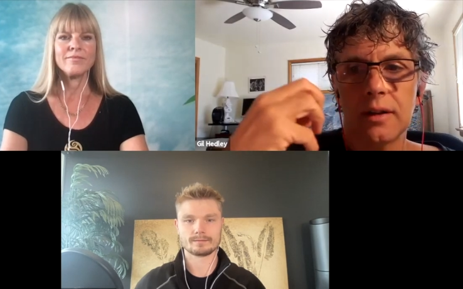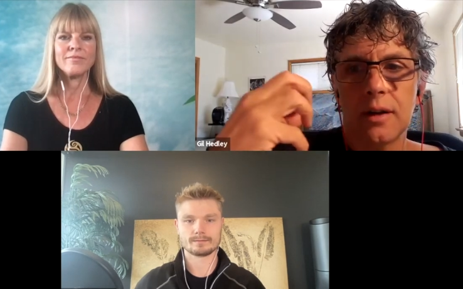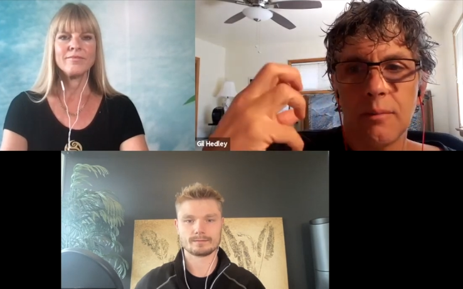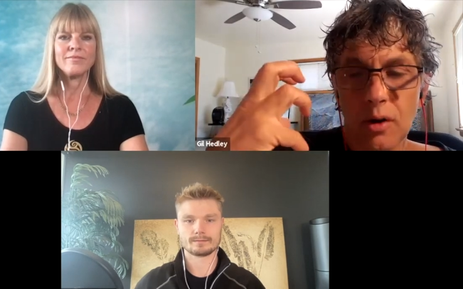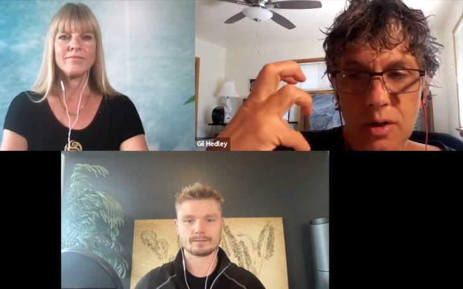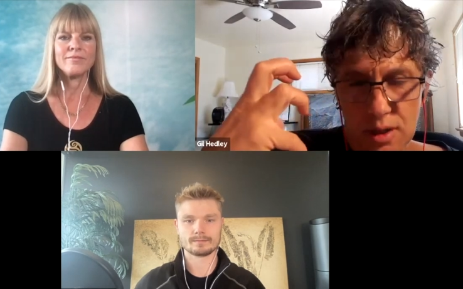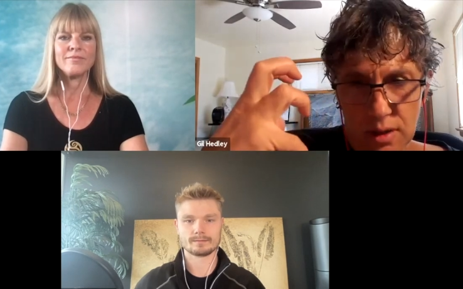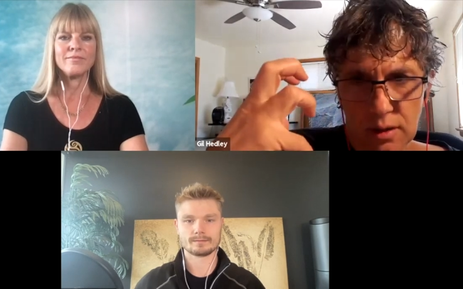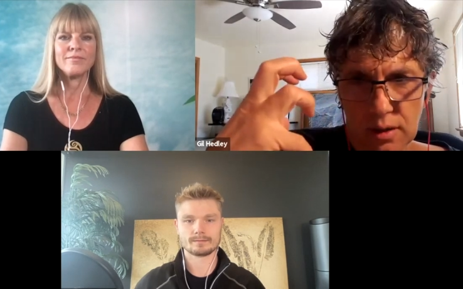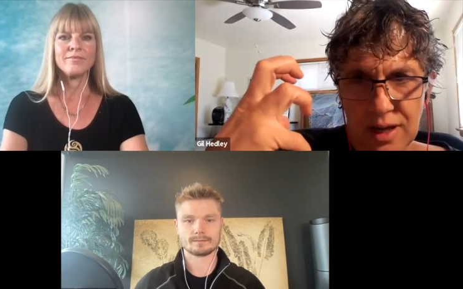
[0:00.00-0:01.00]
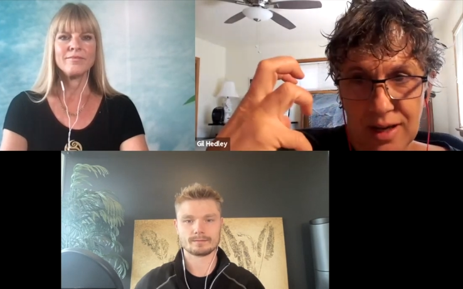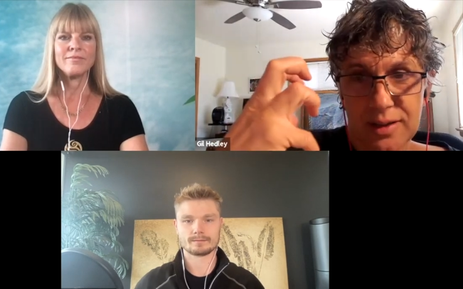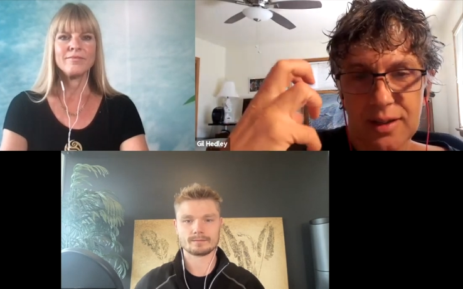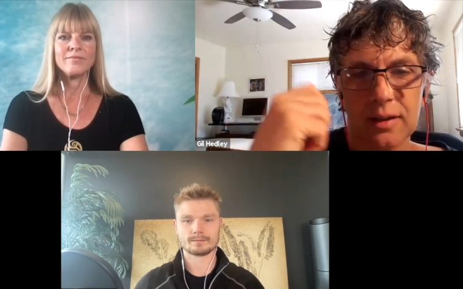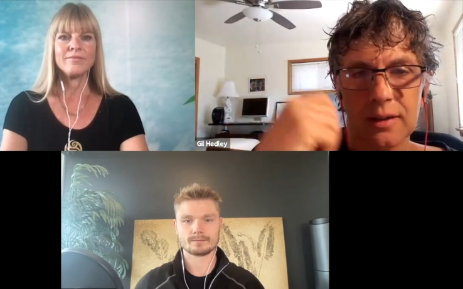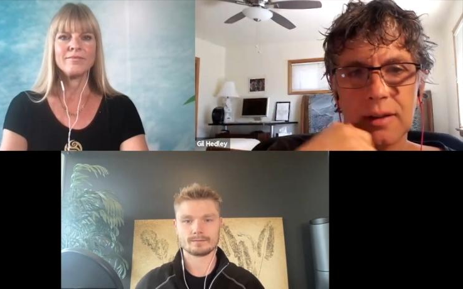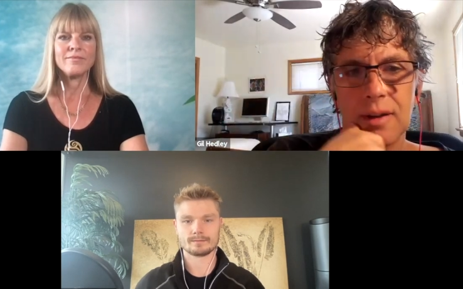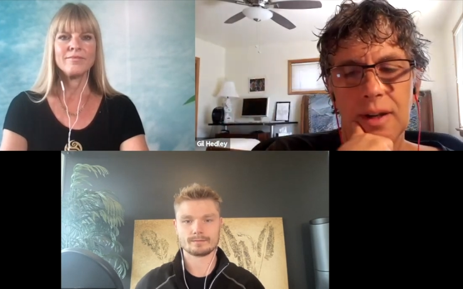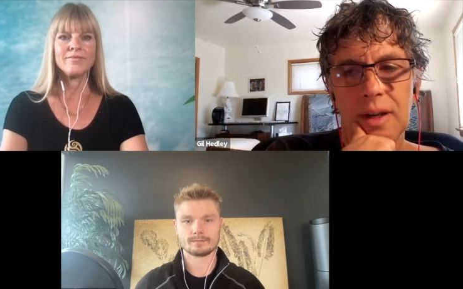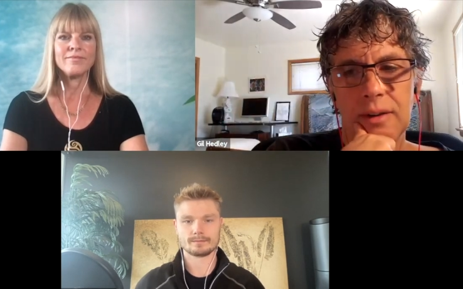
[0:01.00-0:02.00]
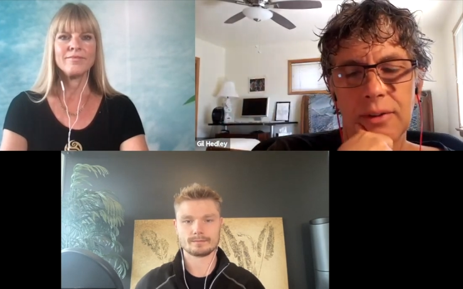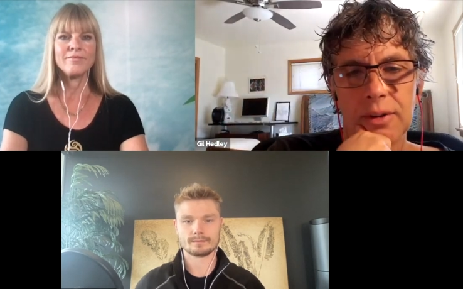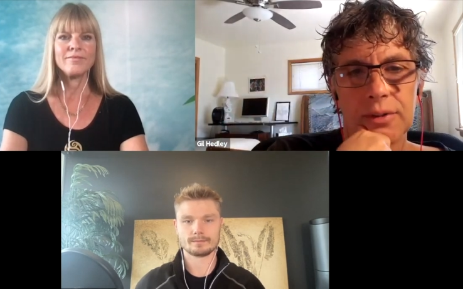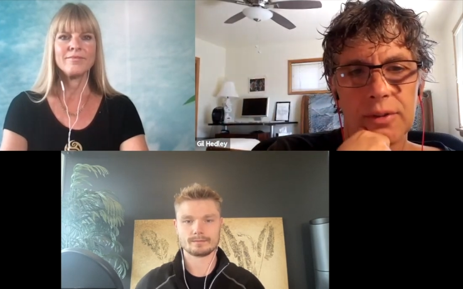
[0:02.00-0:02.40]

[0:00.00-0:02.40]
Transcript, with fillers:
Speaker 1: emotional content of those